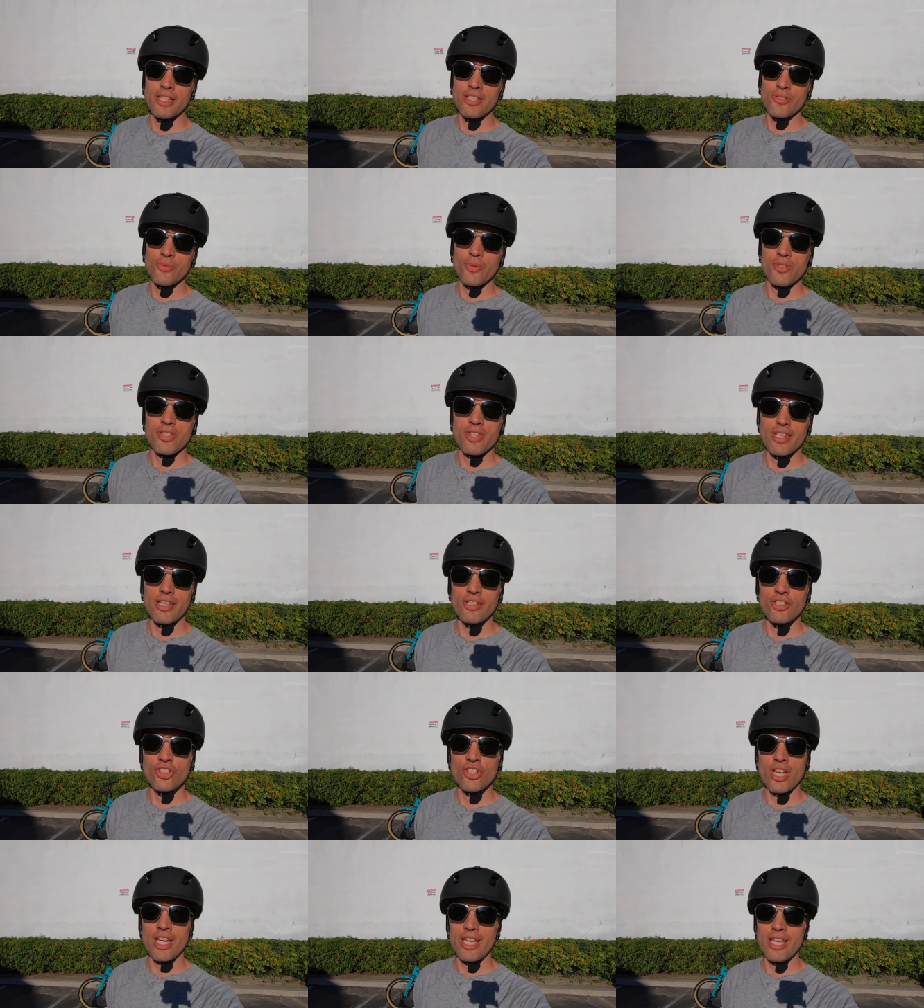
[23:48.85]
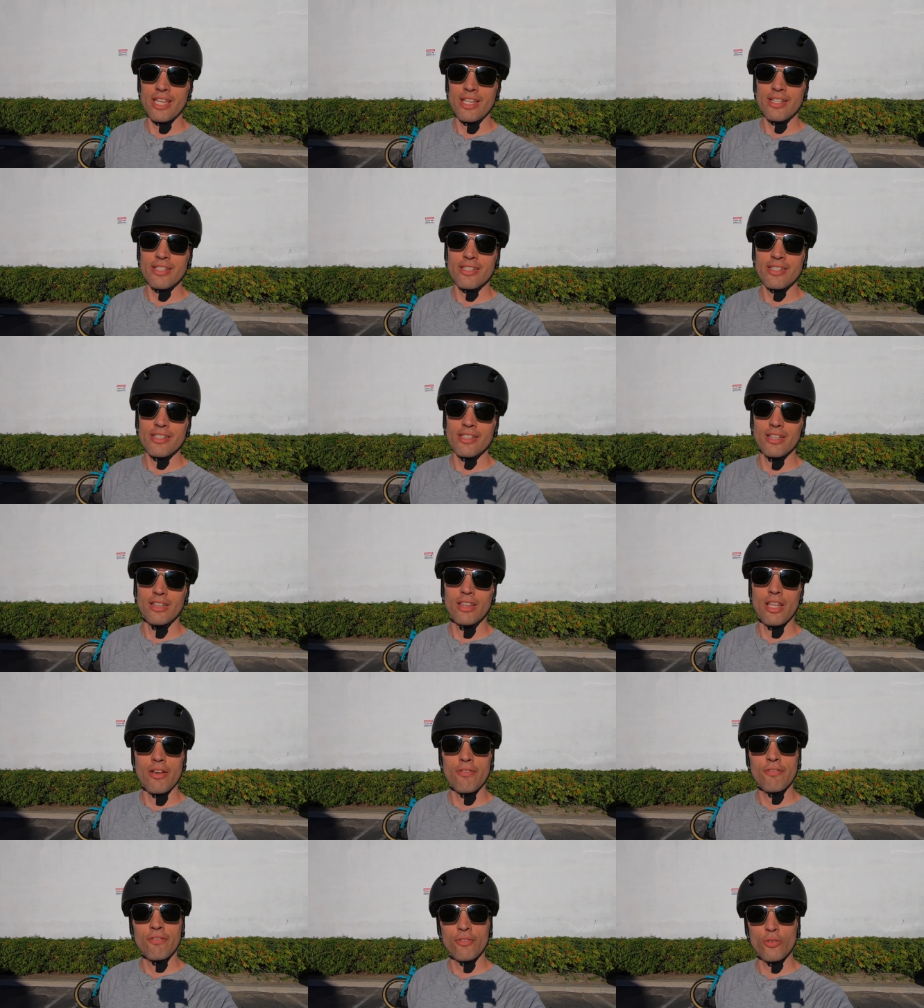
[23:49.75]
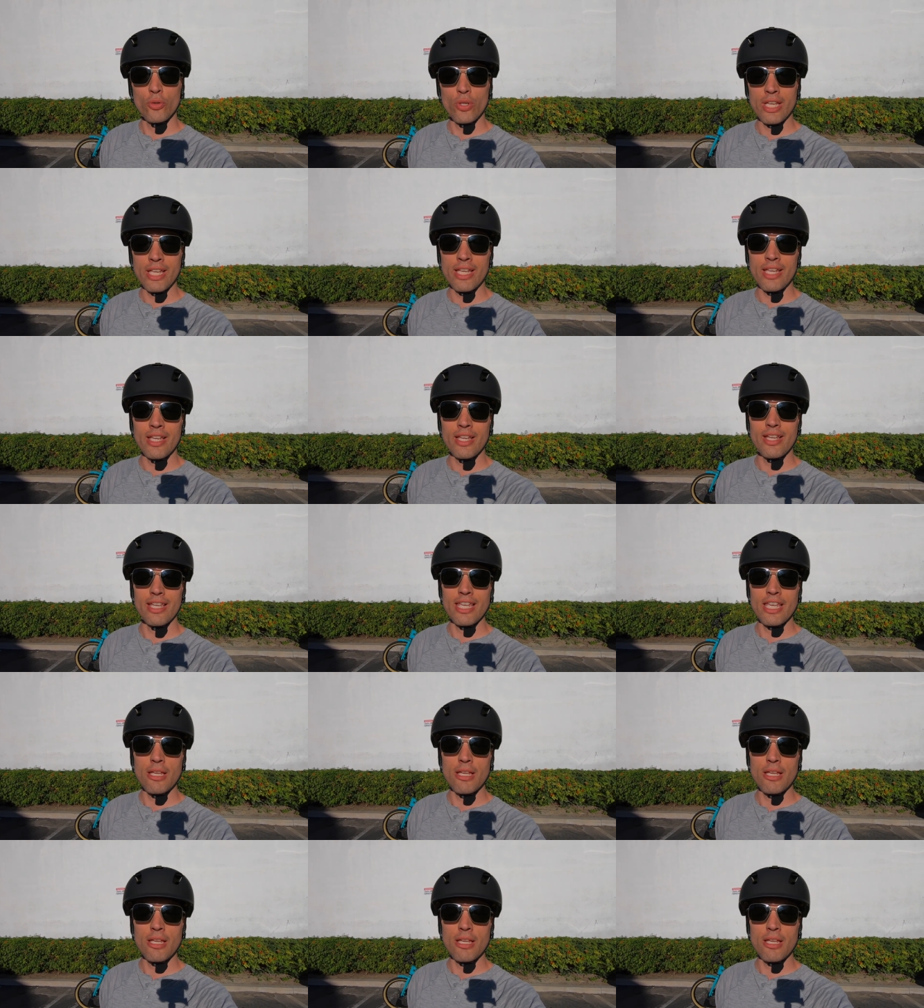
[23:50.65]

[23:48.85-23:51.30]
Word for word: This was the Giant LaFree